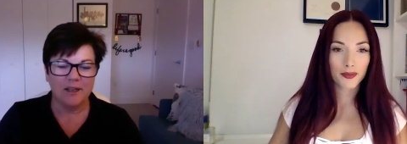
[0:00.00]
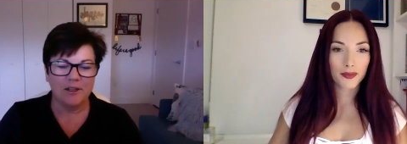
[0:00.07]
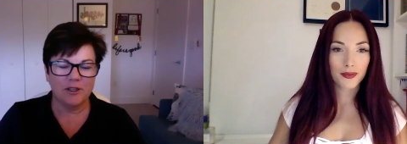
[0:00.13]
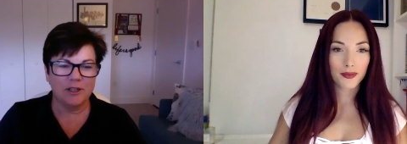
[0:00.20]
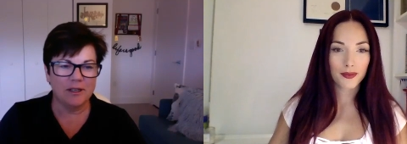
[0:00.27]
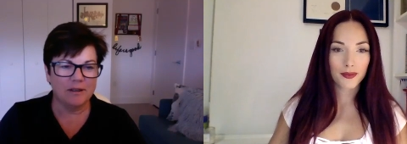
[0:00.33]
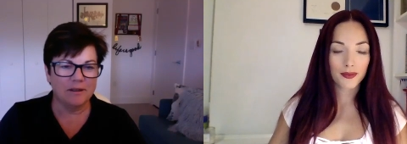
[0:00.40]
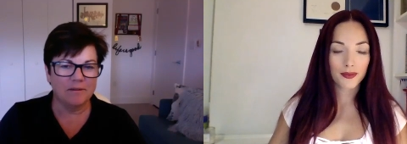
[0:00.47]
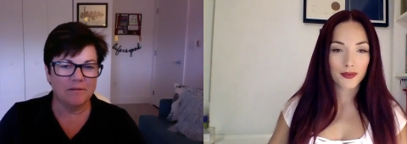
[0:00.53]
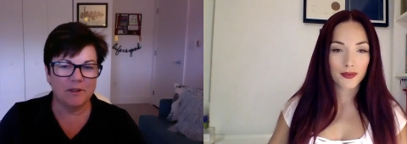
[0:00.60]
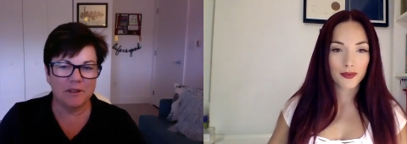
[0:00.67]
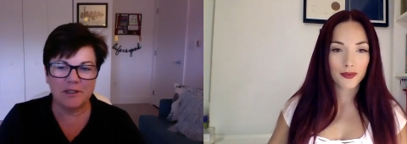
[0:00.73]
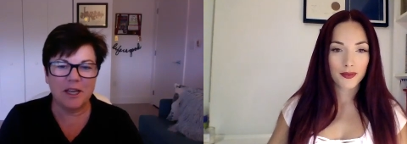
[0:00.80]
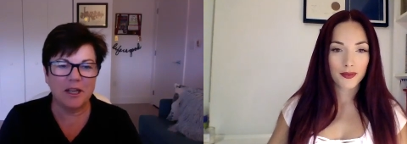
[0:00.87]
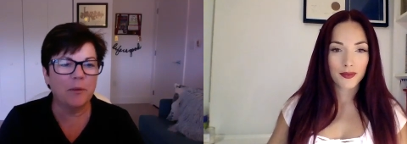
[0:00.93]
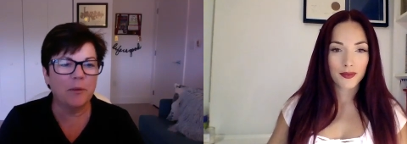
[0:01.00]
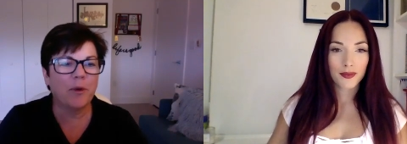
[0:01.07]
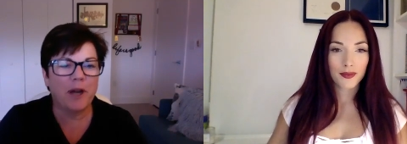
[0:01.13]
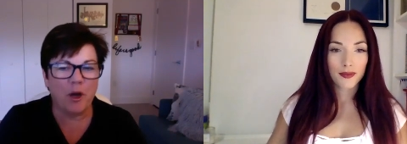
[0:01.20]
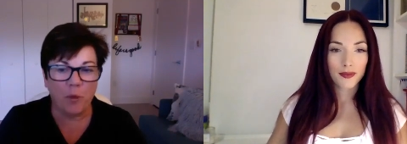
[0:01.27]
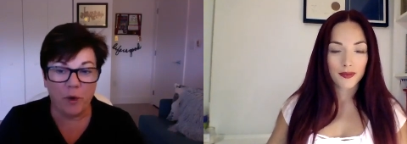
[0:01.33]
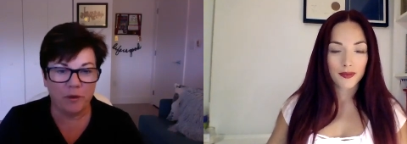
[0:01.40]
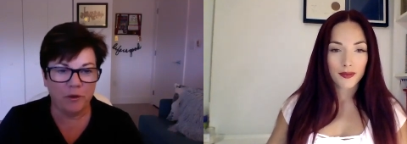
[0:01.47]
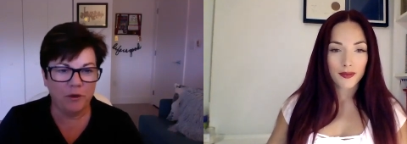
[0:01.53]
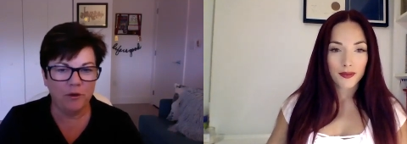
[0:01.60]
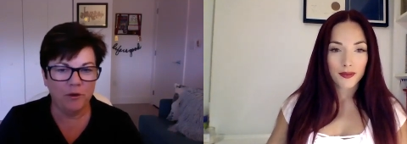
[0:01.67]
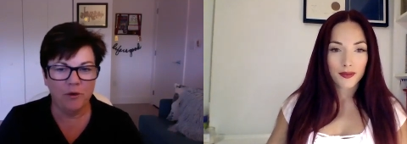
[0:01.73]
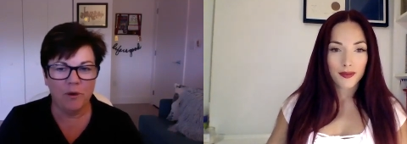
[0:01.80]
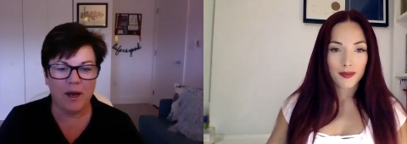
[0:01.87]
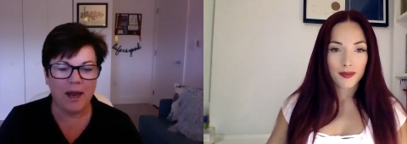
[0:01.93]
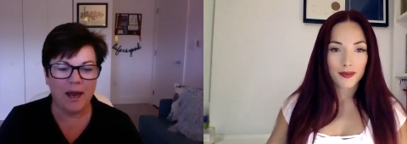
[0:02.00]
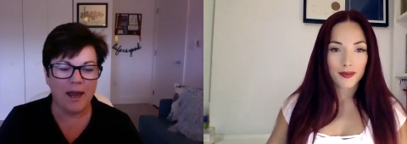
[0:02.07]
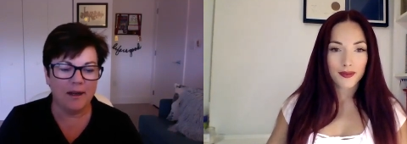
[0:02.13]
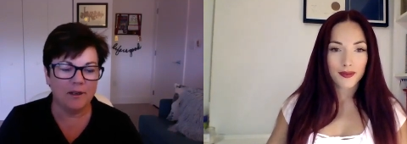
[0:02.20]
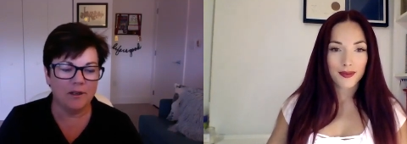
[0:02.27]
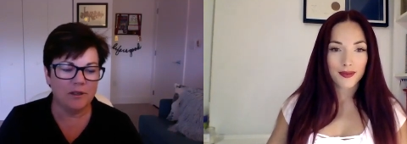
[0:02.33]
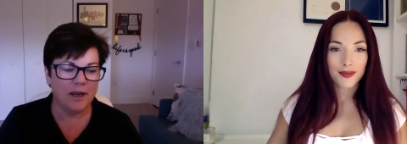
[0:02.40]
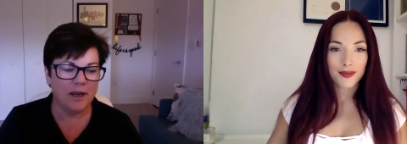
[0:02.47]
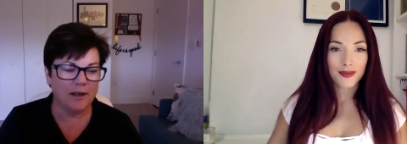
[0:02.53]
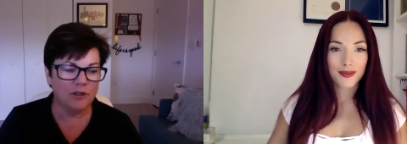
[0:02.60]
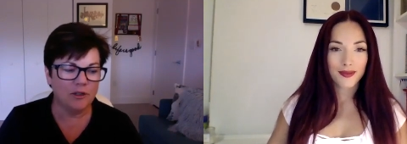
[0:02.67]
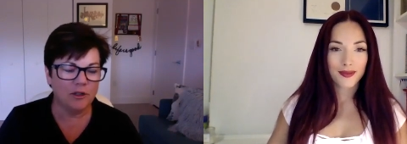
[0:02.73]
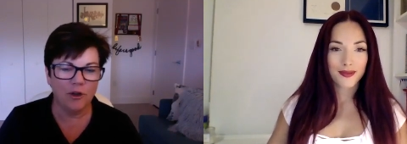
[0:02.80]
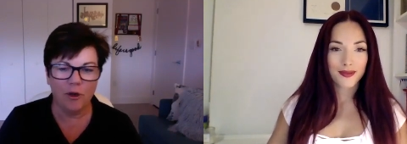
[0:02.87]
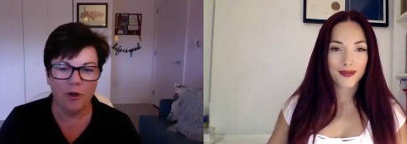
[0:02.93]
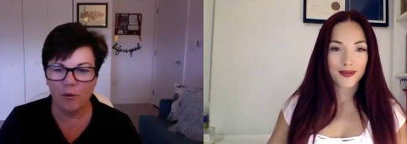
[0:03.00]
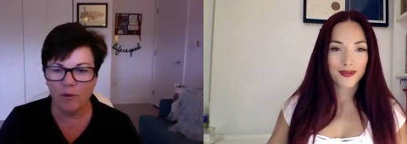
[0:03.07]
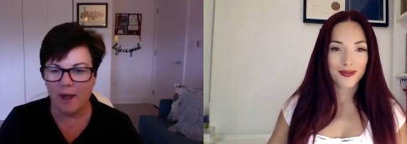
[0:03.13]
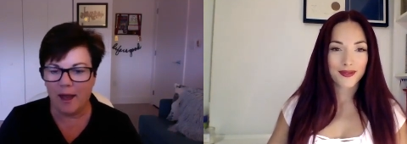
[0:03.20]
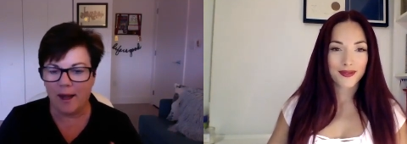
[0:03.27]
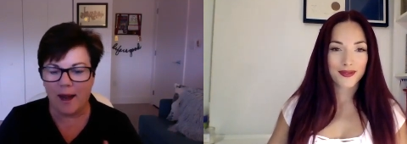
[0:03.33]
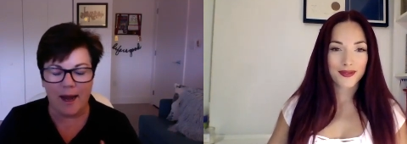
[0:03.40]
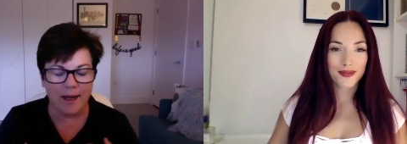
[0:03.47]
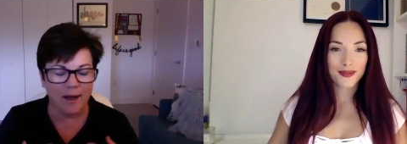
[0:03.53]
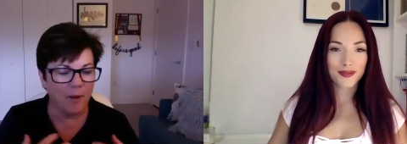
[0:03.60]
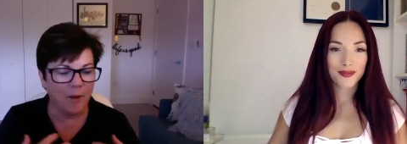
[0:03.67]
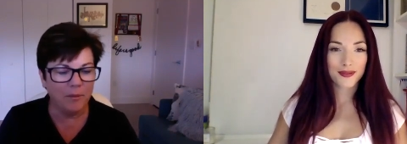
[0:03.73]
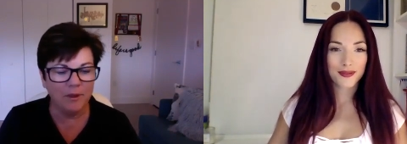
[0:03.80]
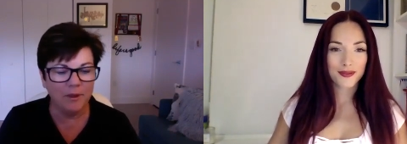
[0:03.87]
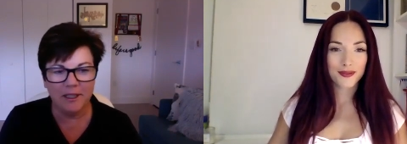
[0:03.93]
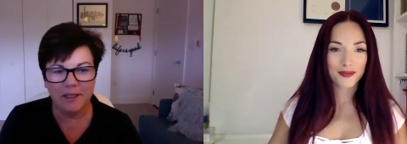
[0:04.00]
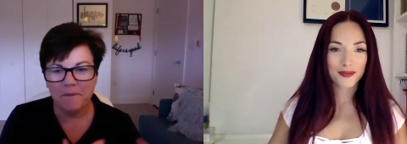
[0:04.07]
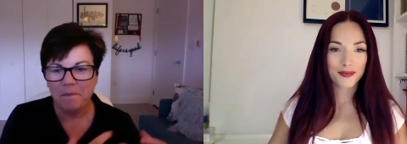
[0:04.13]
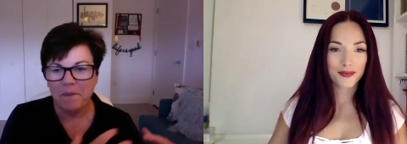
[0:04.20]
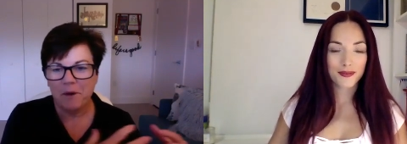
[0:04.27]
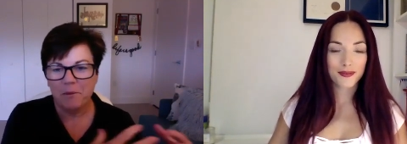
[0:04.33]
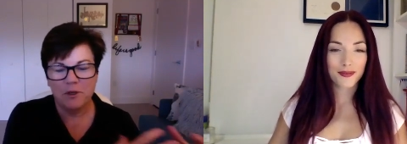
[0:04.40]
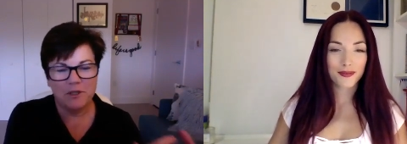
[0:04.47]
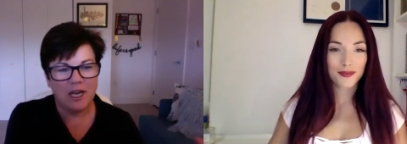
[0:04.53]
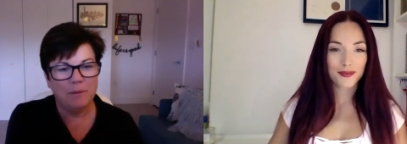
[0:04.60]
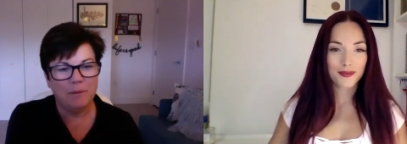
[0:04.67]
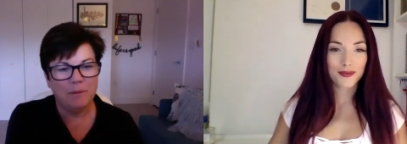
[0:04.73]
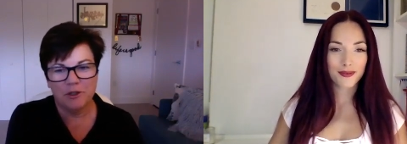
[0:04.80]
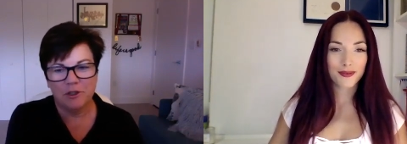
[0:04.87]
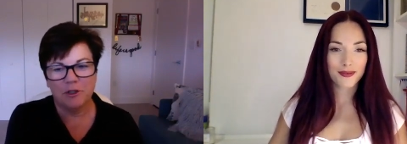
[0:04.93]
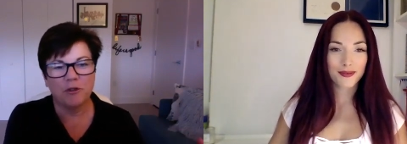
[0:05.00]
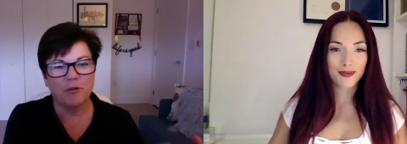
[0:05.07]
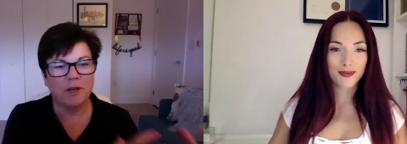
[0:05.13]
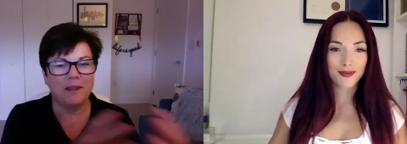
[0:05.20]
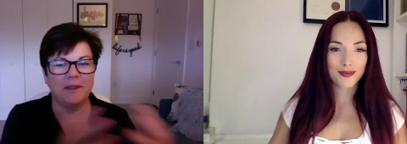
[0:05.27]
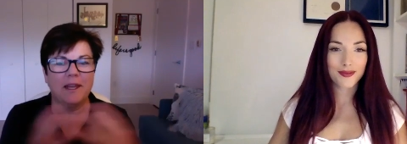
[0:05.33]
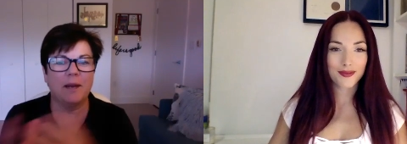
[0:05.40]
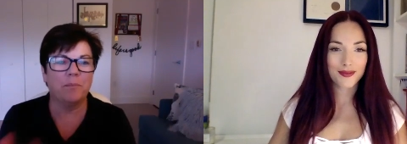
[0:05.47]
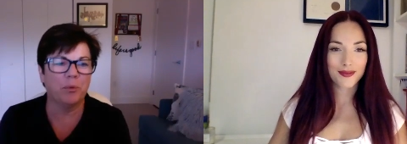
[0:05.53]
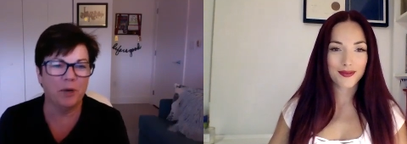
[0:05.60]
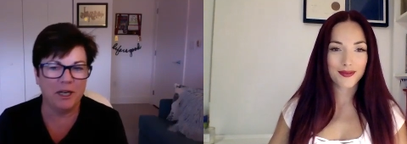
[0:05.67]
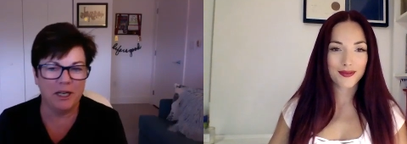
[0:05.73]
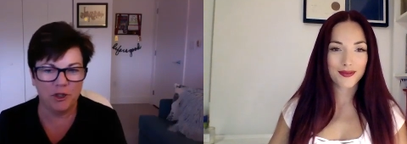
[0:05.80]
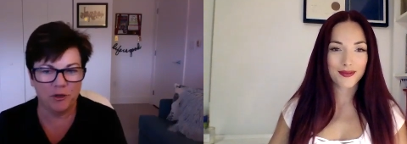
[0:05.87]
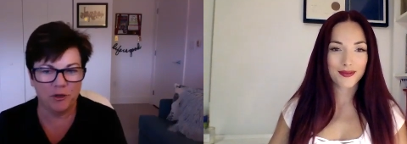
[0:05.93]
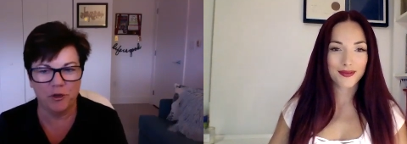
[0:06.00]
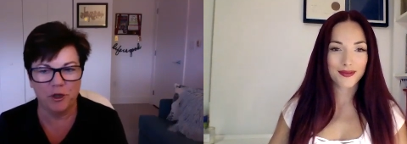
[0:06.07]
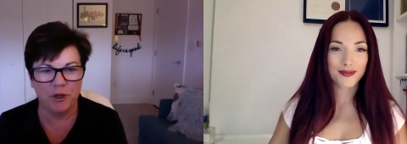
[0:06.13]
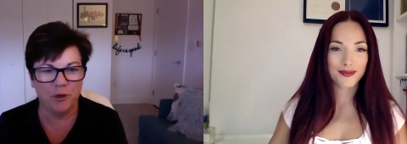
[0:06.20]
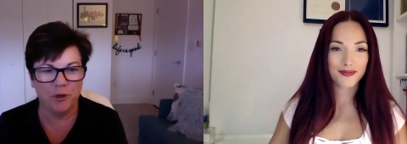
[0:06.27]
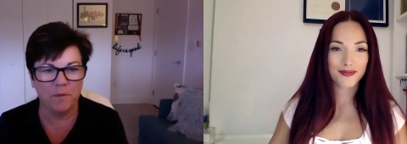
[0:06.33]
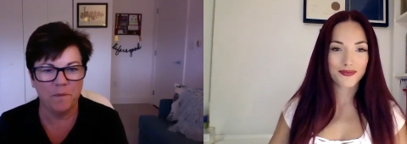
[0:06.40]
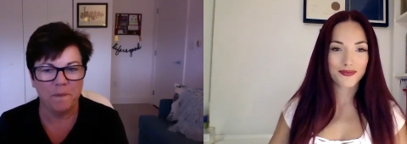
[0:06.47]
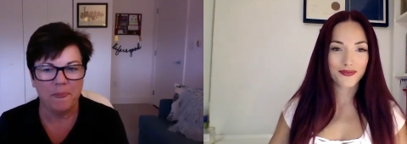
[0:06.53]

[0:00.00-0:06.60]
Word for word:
Speaker 1: to celebrate with you, and and to know that I humbly was able to create that bridge for you,